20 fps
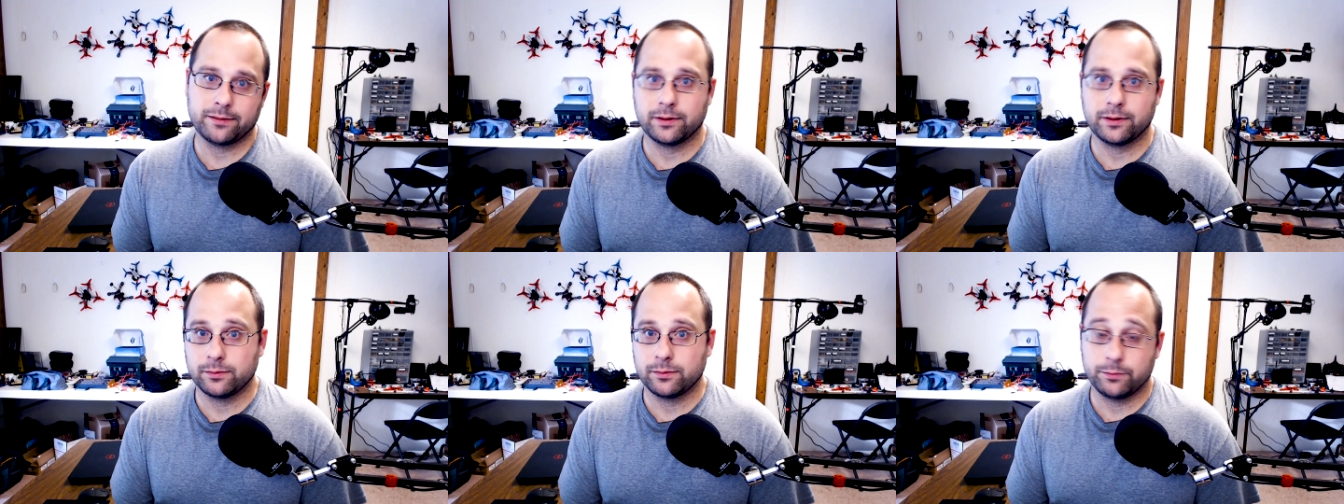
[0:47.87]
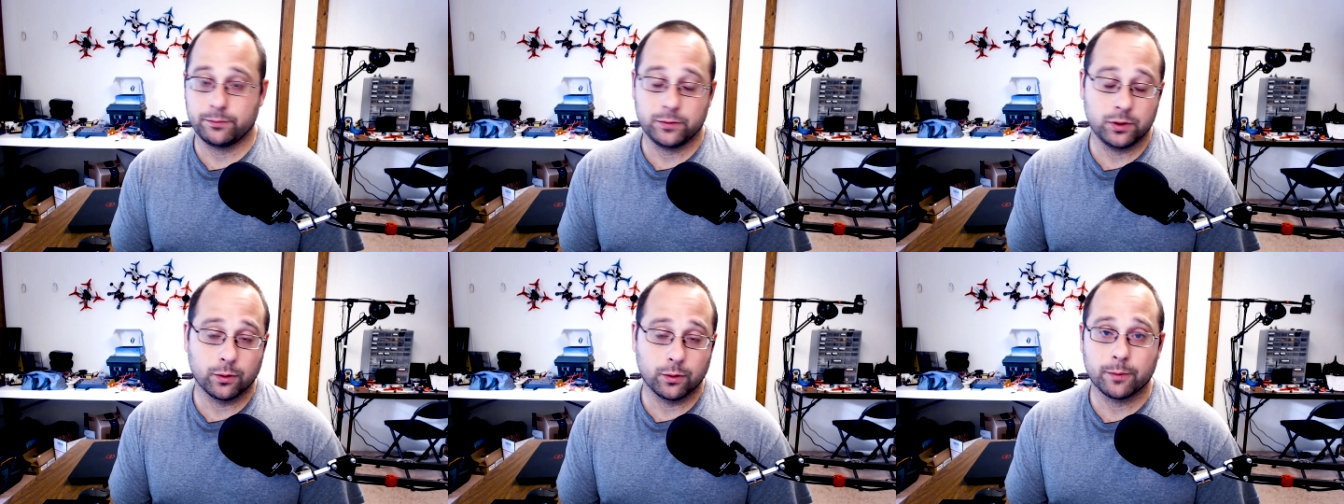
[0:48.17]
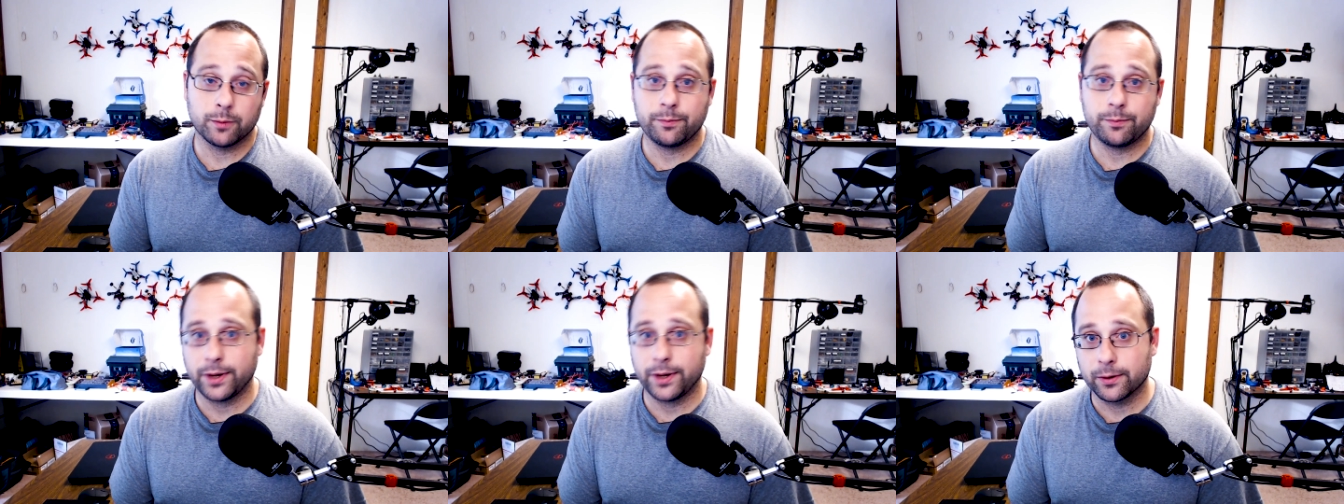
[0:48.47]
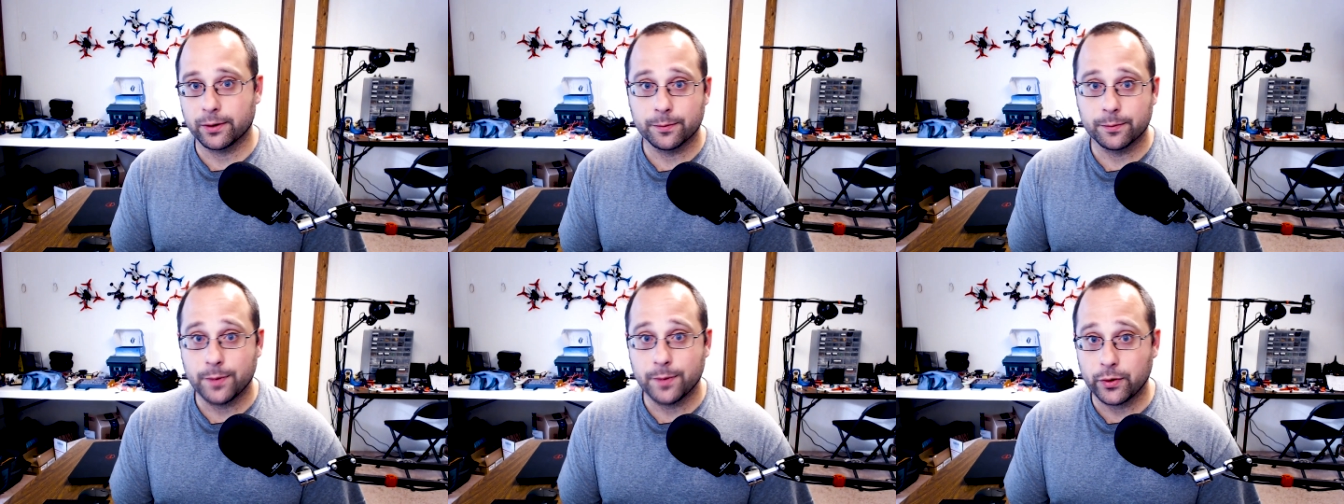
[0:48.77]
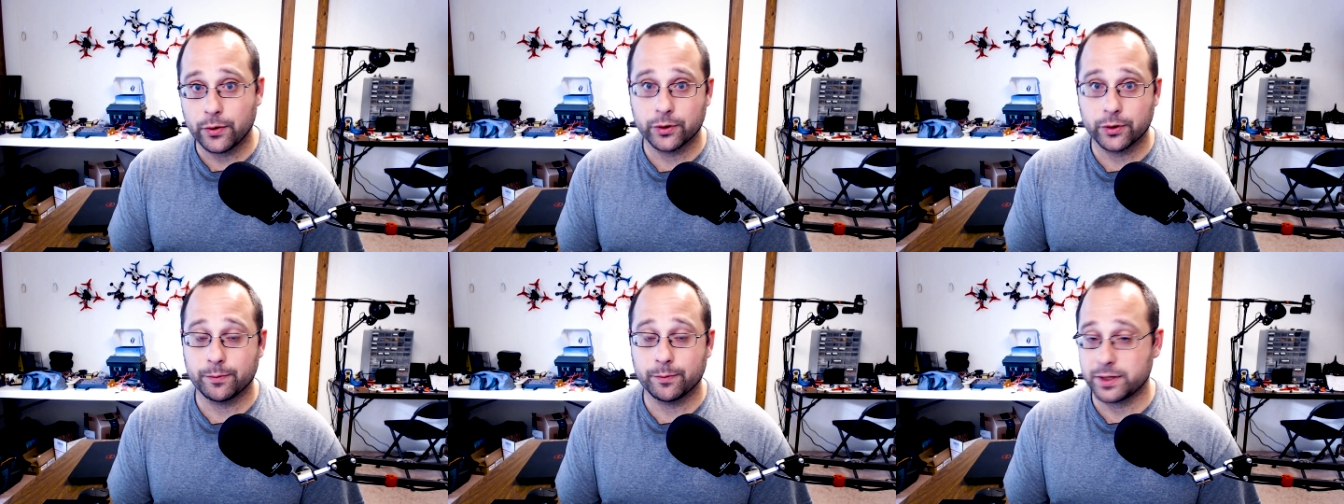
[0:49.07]
A newer, bigger
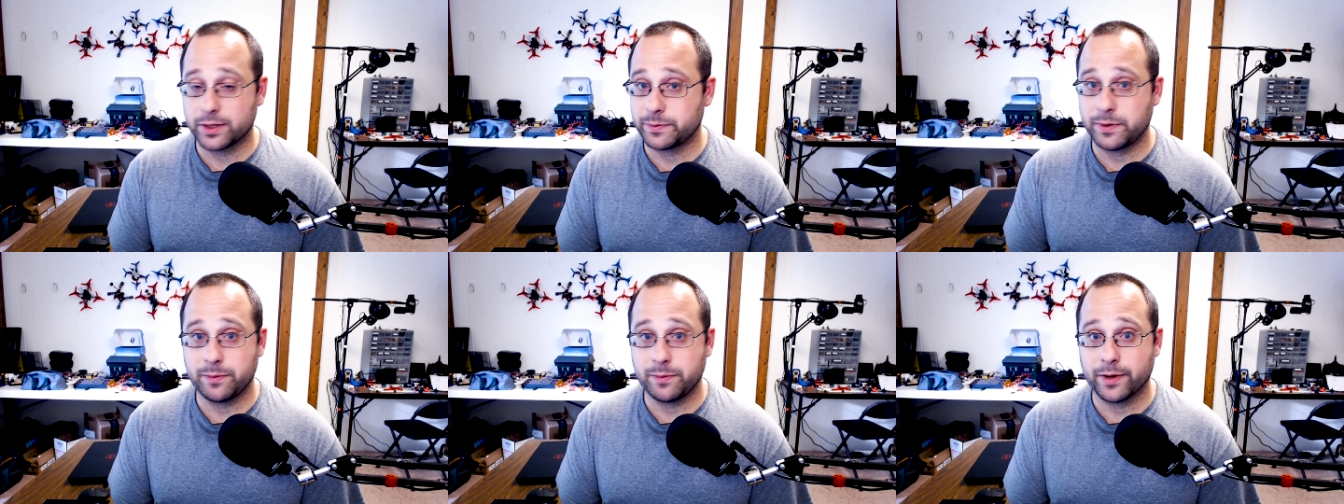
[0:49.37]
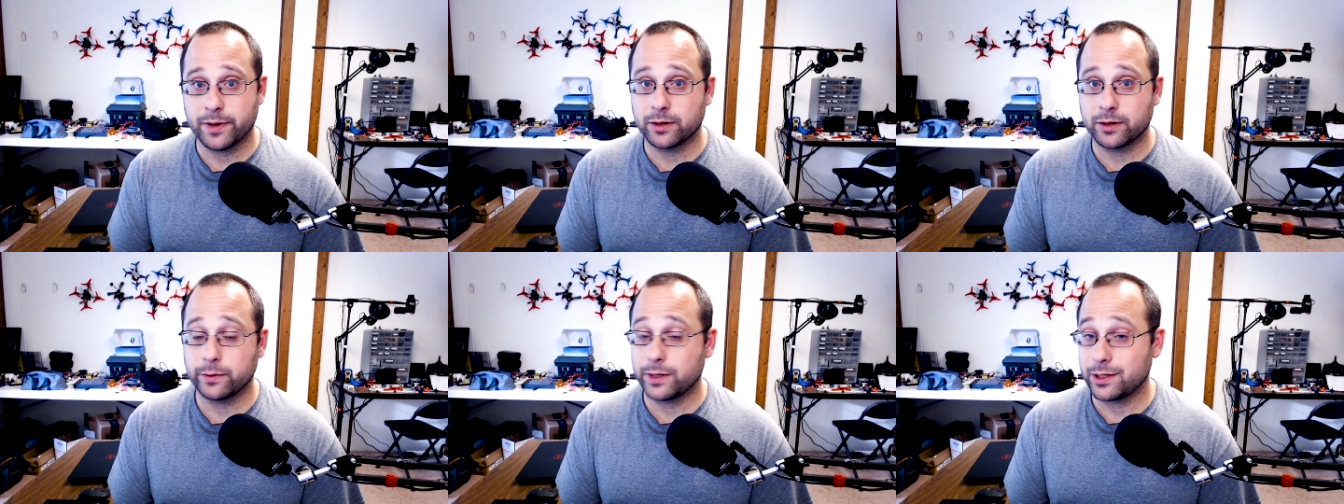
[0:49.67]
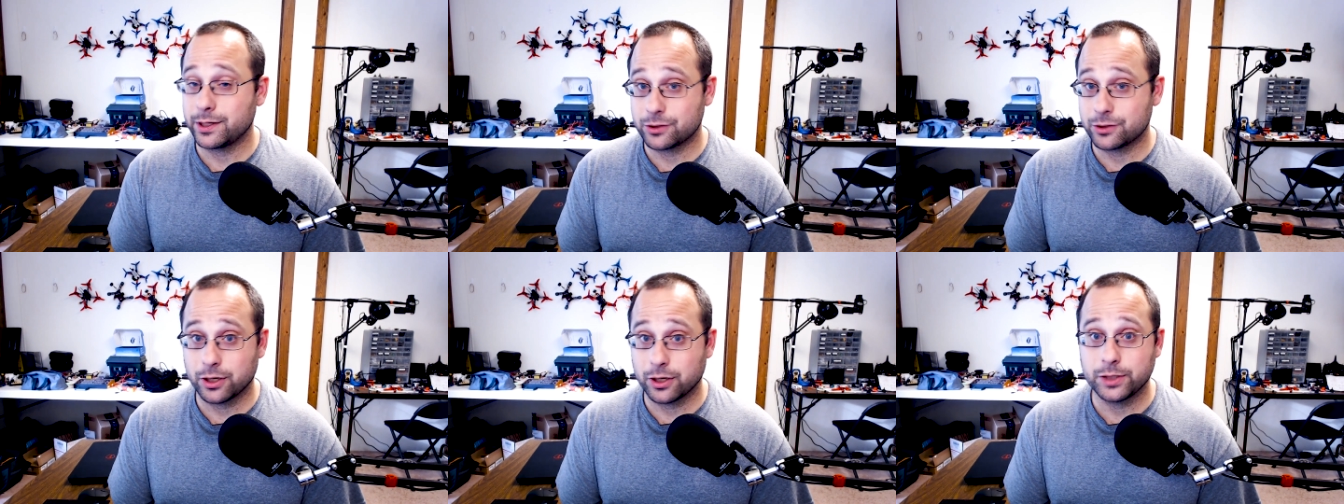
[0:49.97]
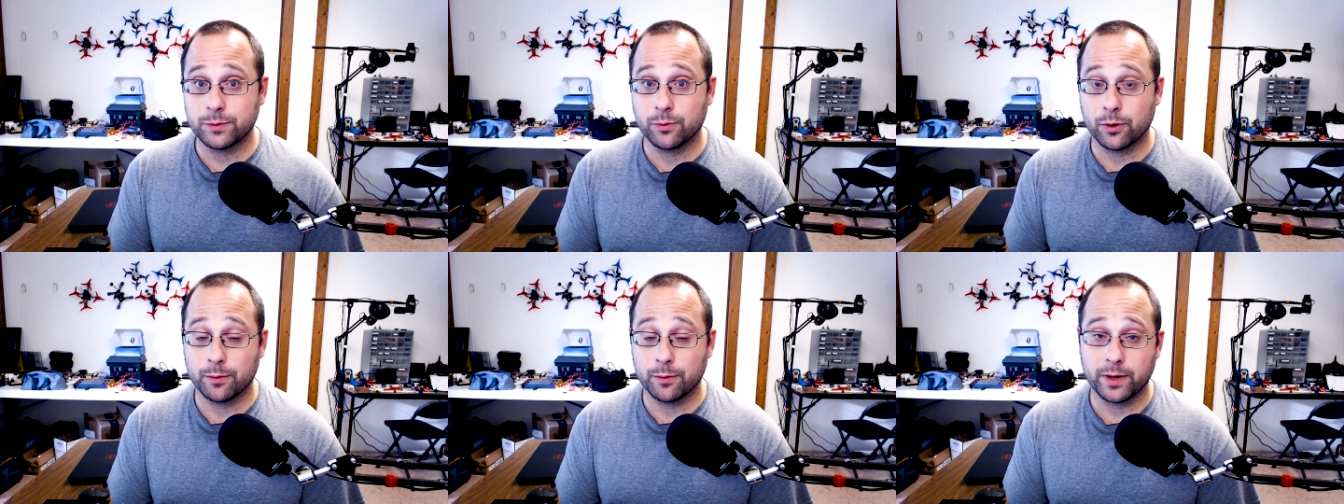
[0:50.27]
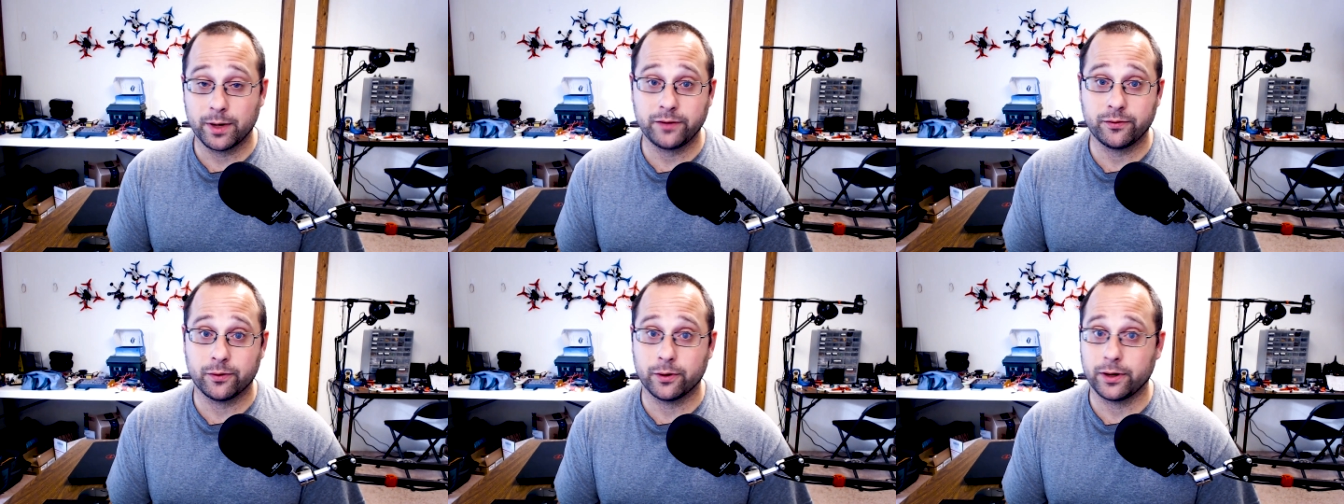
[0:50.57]
motor must be better. We can charge you more
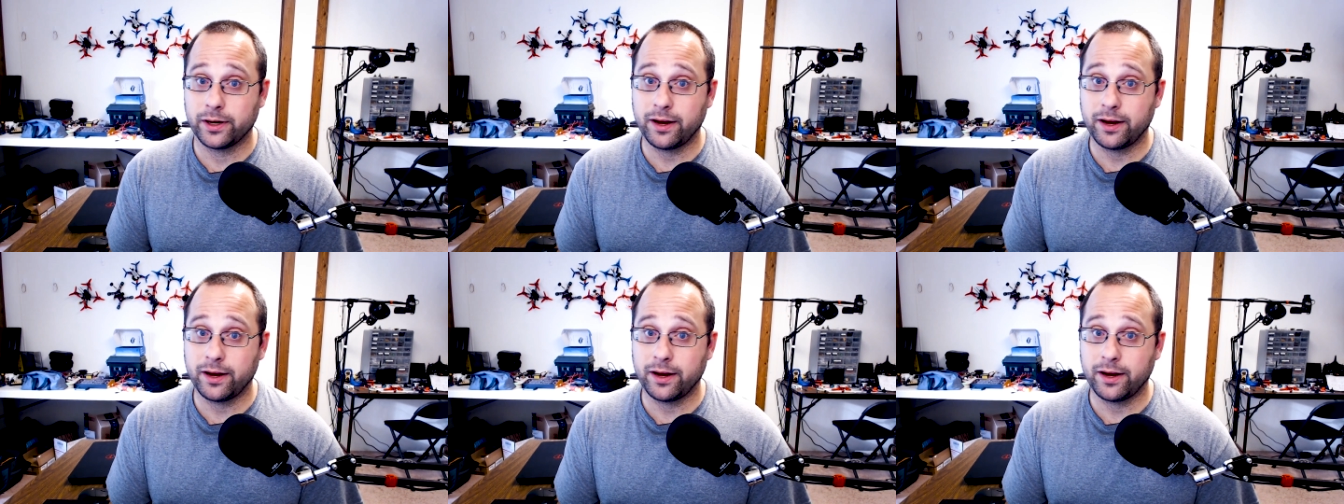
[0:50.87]
money for it.